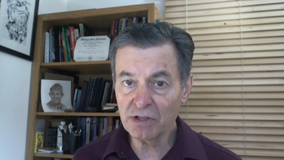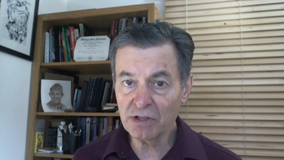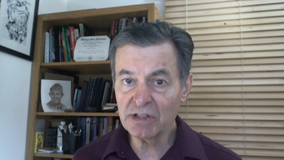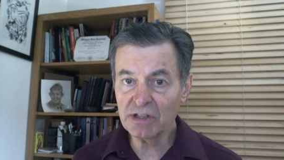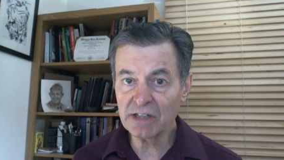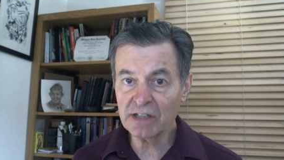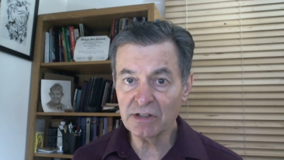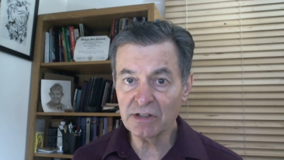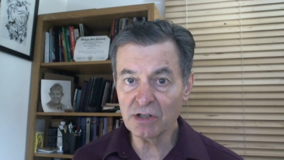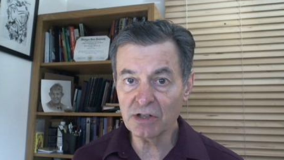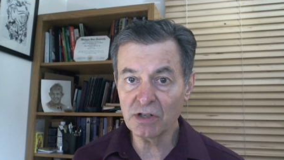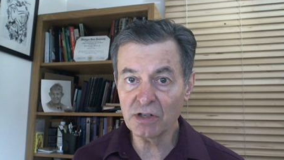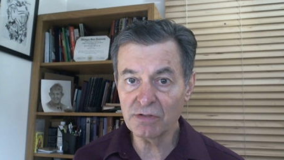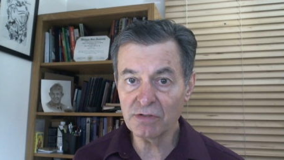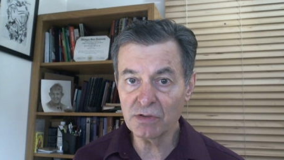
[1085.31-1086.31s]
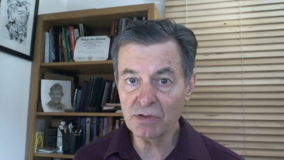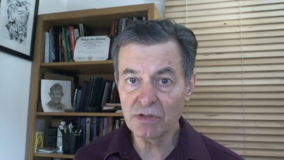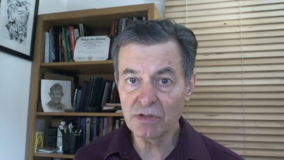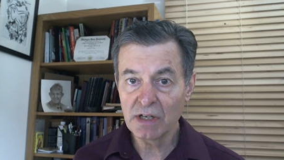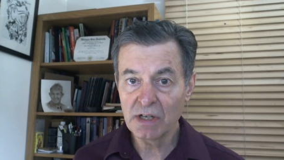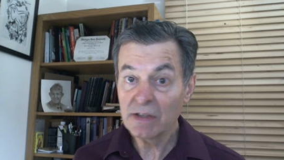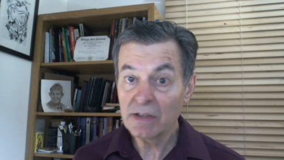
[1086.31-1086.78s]
You're addicted to cooked
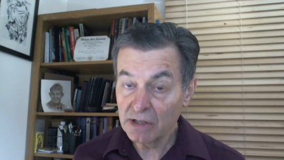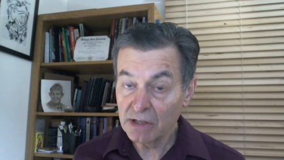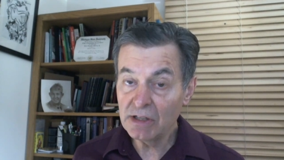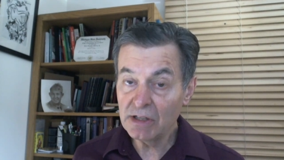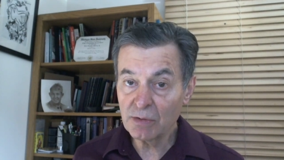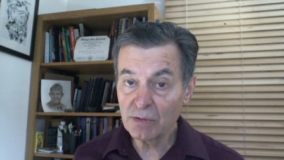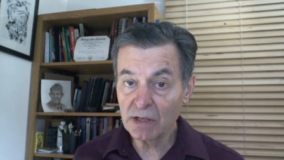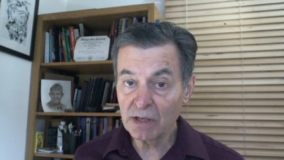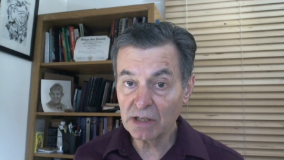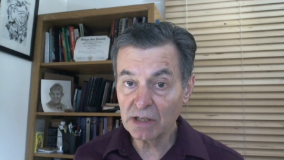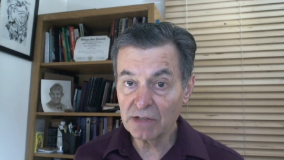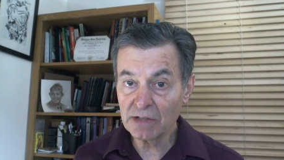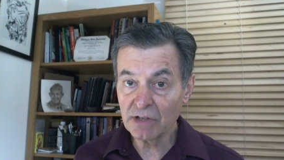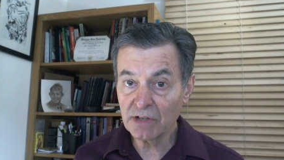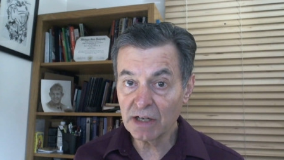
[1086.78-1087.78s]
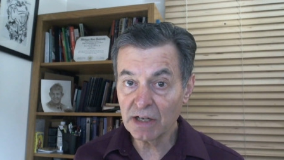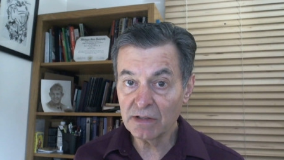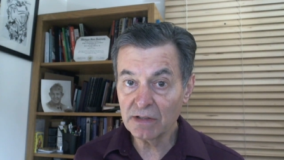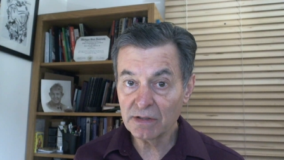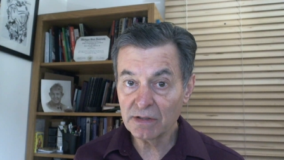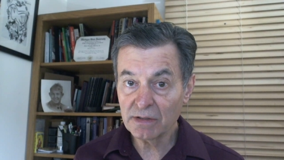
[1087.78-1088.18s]
foods. You need to realize that.